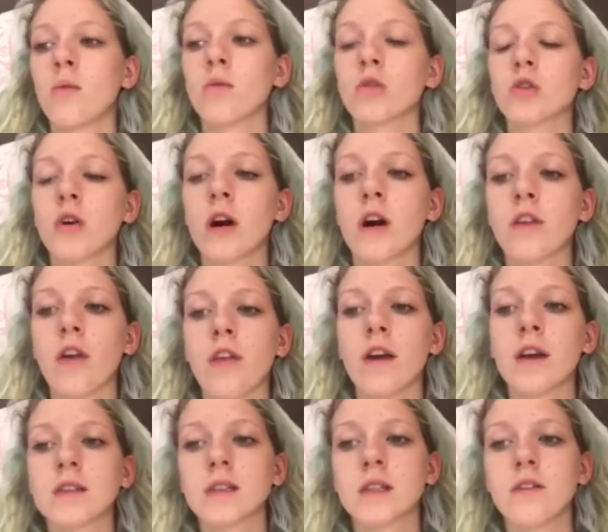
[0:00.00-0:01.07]
We'll try other
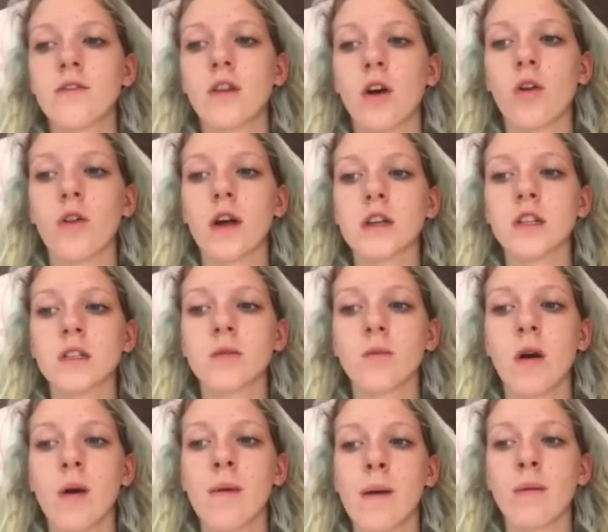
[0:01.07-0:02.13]
things, and if not, that doesn't
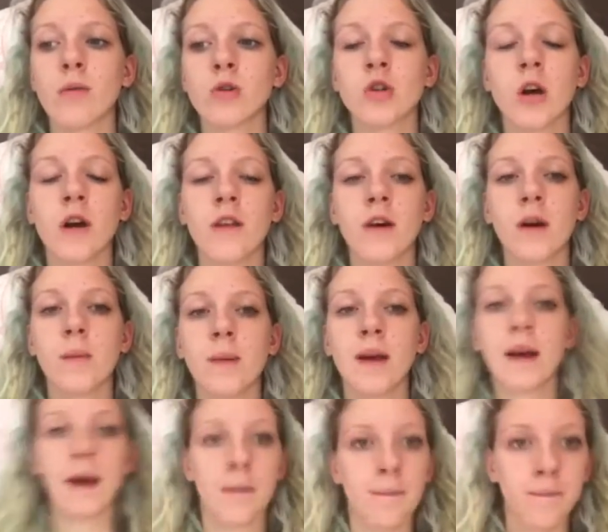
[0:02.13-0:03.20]
work, maybe we'll try therapy
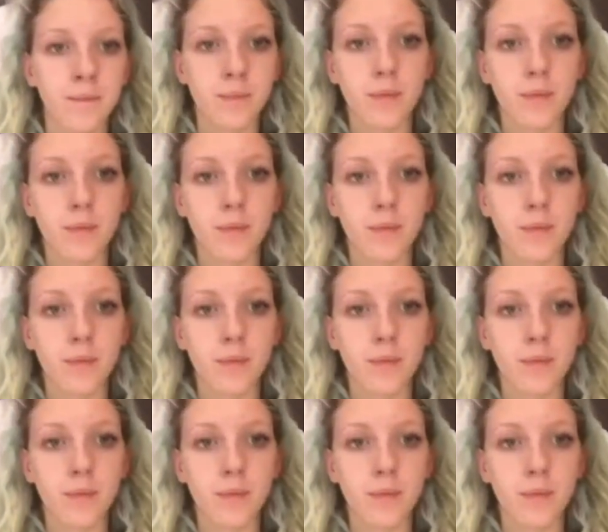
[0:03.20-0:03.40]
again,